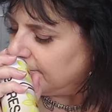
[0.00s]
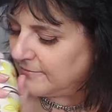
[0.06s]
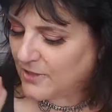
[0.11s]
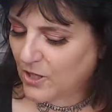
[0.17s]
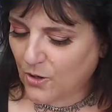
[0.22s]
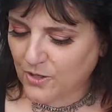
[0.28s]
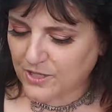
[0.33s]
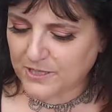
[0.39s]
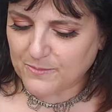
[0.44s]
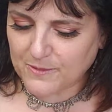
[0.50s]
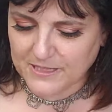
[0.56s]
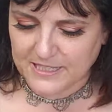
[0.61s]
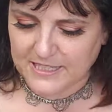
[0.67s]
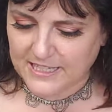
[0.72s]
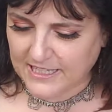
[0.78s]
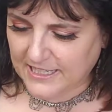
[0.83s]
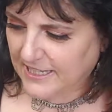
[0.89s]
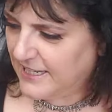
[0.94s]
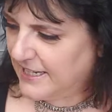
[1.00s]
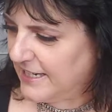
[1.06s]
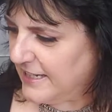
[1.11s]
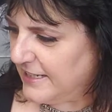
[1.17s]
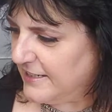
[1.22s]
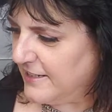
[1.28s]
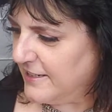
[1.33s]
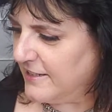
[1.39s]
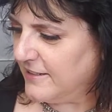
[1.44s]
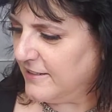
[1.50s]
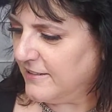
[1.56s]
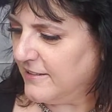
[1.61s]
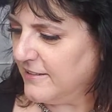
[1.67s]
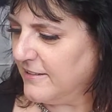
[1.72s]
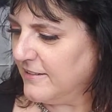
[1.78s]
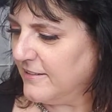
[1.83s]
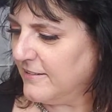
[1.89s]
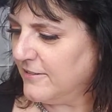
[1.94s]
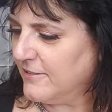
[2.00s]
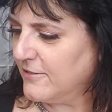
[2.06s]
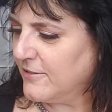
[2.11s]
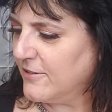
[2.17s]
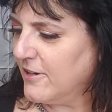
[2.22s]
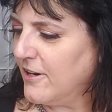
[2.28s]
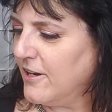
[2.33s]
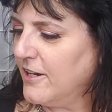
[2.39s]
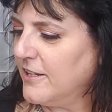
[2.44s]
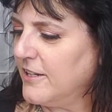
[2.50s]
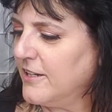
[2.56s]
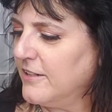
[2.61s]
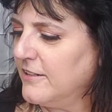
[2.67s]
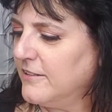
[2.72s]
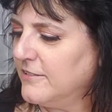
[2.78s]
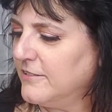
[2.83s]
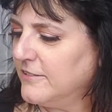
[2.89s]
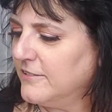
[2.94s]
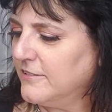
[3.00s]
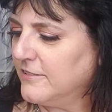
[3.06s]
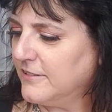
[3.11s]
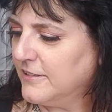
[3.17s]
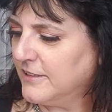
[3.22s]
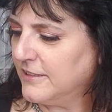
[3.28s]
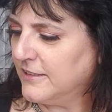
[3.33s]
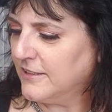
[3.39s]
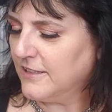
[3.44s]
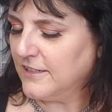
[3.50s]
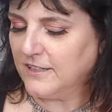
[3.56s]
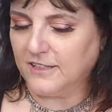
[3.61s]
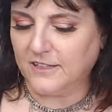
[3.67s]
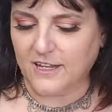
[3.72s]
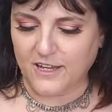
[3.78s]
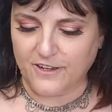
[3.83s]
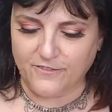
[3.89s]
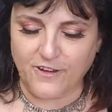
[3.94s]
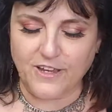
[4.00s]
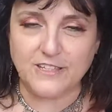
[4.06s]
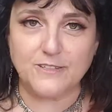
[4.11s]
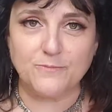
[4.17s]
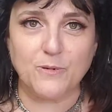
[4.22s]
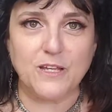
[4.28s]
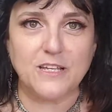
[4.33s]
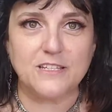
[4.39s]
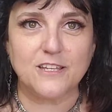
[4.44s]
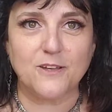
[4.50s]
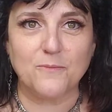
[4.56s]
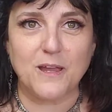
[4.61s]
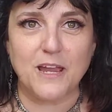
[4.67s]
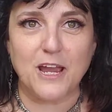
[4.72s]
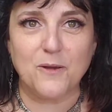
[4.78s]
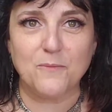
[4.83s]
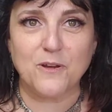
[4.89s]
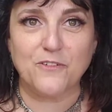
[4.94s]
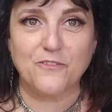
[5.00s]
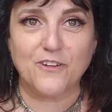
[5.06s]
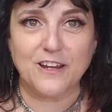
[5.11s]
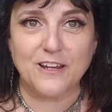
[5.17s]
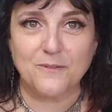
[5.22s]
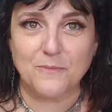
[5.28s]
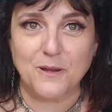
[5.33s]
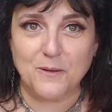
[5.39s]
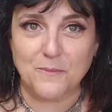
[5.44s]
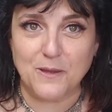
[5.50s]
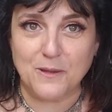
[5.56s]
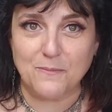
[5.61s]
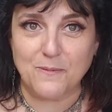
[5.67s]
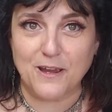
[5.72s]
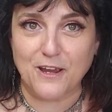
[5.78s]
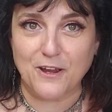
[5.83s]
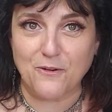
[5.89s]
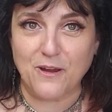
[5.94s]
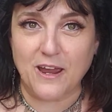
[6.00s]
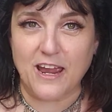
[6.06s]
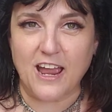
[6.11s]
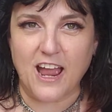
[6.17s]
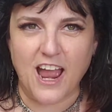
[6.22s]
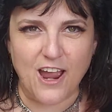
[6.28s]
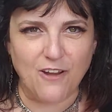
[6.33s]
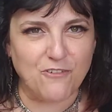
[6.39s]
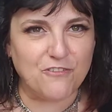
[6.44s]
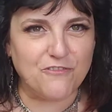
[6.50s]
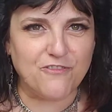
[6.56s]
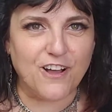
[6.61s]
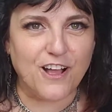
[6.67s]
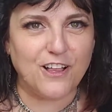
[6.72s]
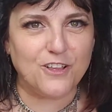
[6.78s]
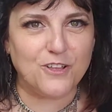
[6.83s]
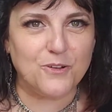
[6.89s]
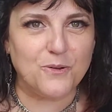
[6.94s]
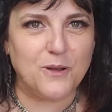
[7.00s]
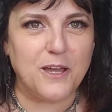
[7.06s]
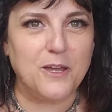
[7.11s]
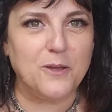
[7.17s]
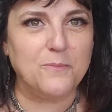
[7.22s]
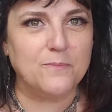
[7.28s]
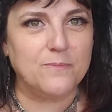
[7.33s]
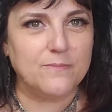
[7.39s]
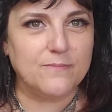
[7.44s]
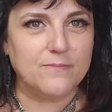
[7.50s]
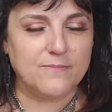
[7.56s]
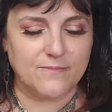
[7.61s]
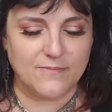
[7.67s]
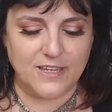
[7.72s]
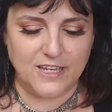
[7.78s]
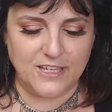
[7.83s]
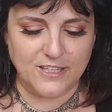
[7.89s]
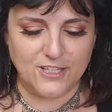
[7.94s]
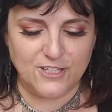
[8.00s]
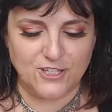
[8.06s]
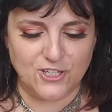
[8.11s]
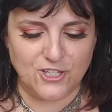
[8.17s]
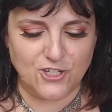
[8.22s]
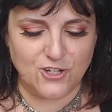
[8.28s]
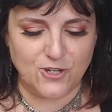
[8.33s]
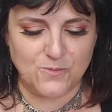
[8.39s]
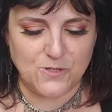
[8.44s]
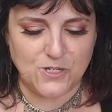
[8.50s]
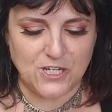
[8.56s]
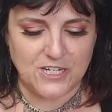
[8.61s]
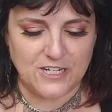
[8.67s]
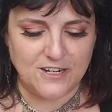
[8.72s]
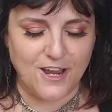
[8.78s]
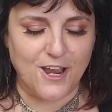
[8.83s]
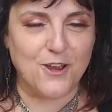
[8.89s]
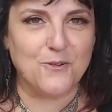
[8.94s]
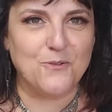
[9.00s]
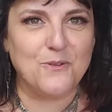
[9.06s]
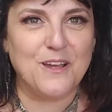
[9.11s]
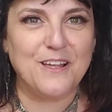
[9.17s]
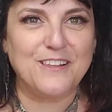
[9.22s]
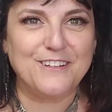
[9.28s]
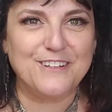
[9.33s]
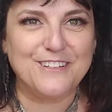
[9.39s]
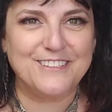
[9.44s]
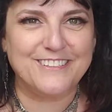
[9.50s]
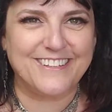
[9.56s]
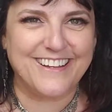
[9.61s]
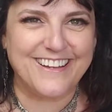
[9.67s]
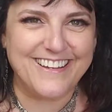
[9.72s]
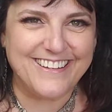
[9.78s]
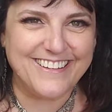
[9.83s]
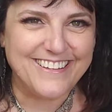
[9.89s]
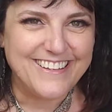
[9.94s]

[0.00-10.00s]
Oh, it smells good. God. If I spray this on my hair, I'm afraid it might make my hair wet. I will follow up in the description of whether or not